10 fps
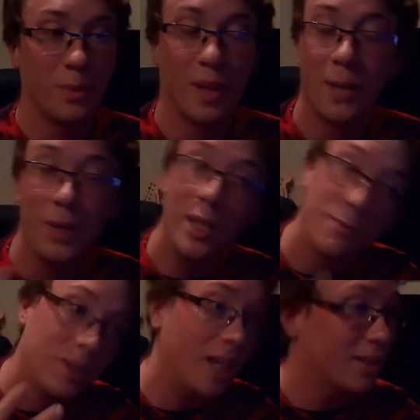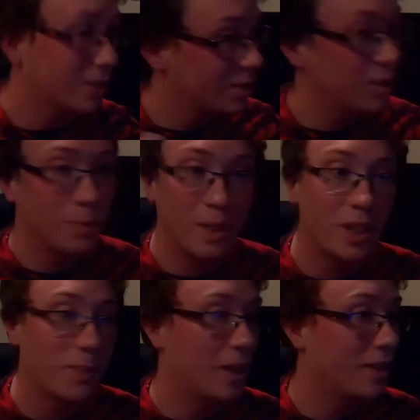but I mean, that's to be
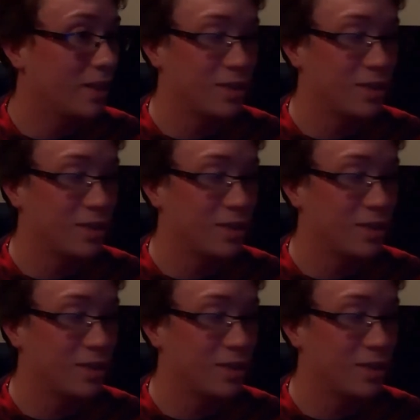expected.